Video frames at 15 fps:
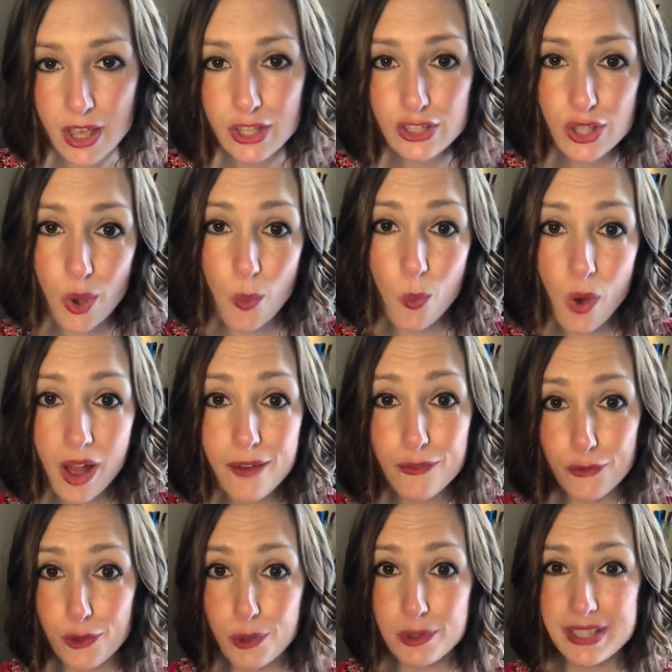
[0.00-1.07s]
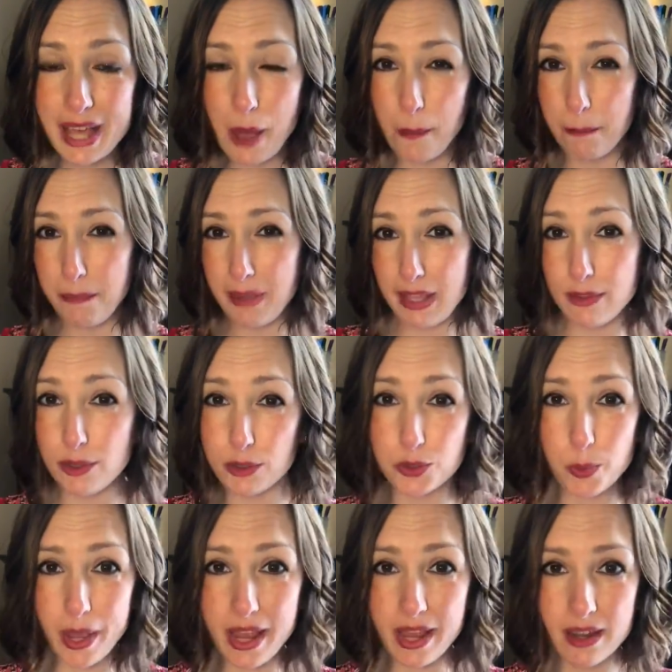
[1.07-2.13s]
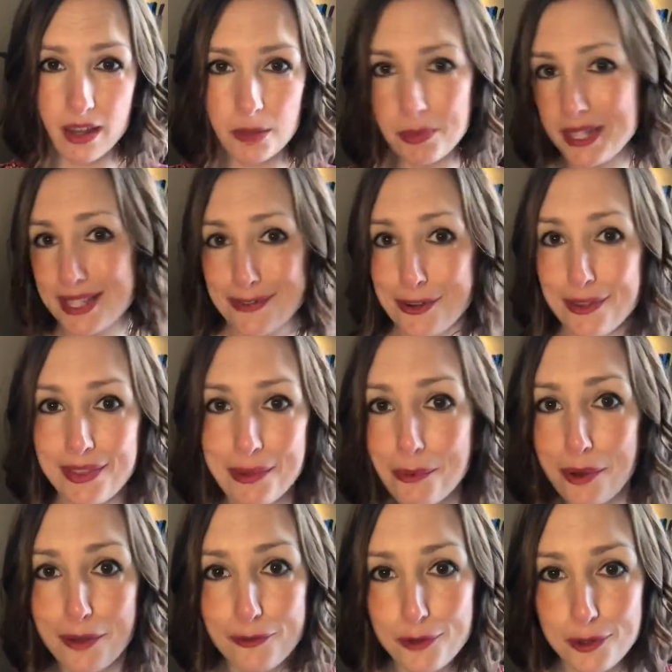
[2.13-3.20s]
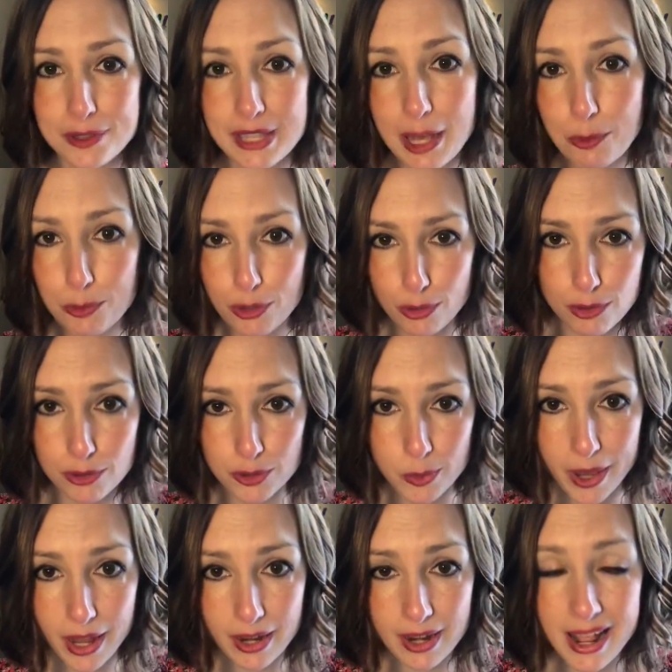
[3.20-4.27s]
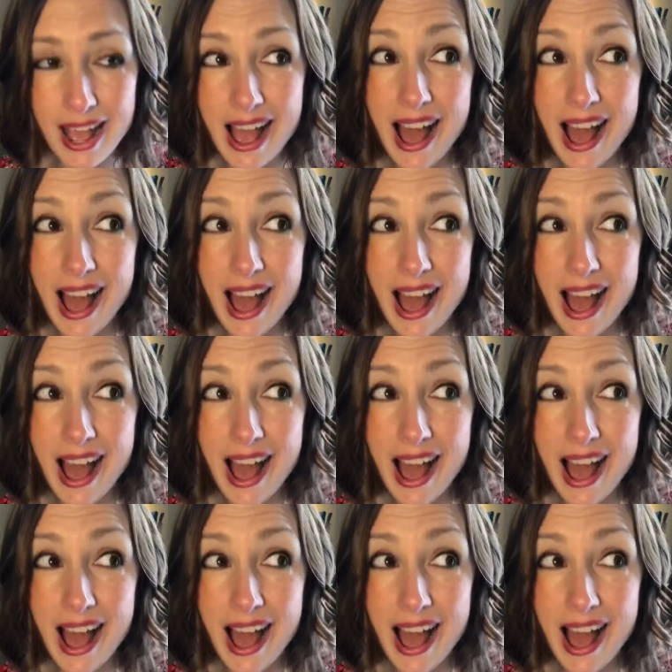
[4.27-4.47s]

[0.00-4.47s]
So what foods help me lose weight could be different than what foods help you lose weight.